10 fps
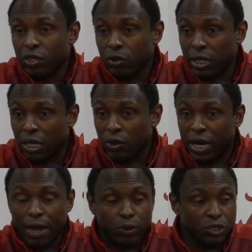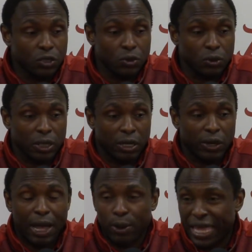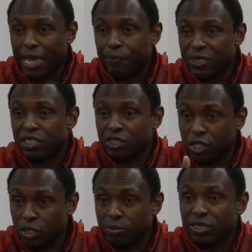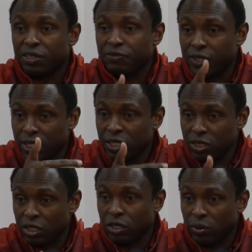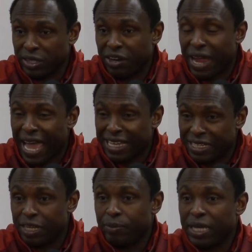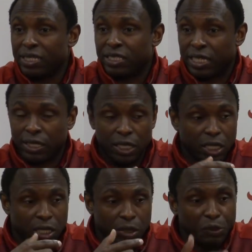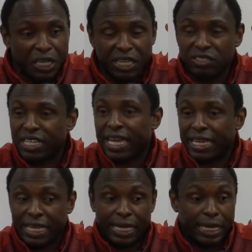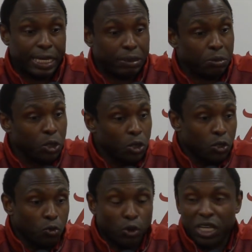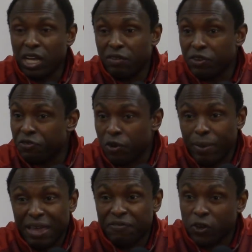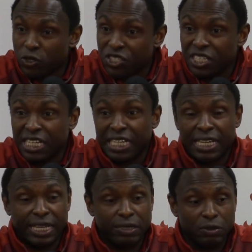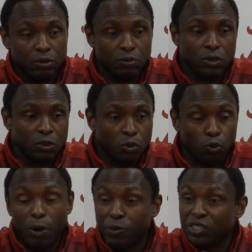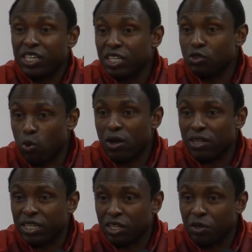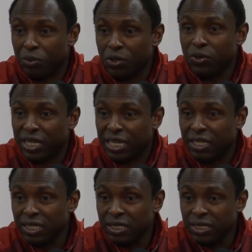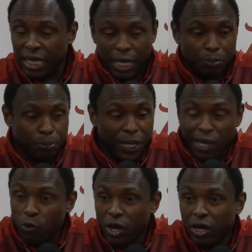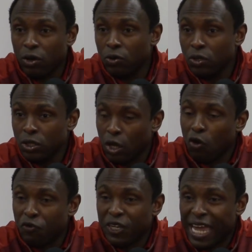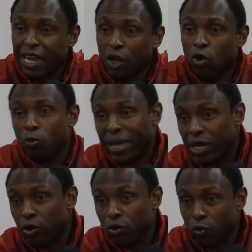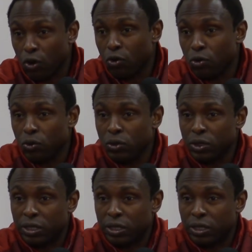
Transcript: on, on our school, on our campus in terms of, you know, their academics and kids that can recover from adversity and represent us well in the community and play well, hopefully at home and on the road.